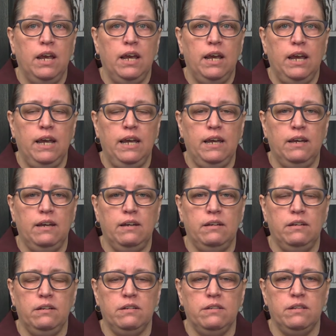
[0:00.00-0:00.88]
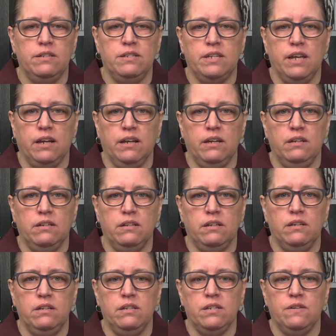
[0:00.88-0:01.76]
And the second
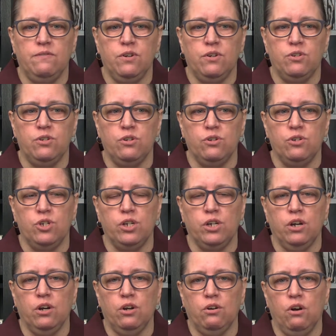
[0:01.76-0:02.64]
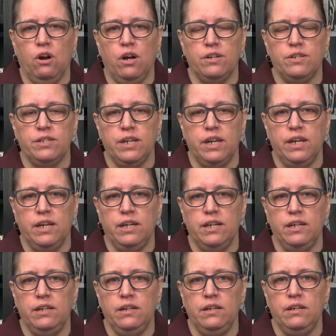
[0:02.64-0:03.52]
is if you're searching across
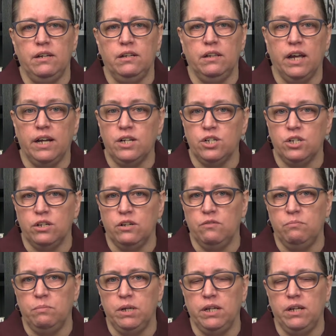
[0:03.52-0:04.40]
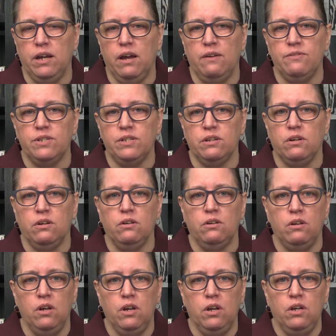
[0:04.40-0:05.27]
a collection of PDFs, a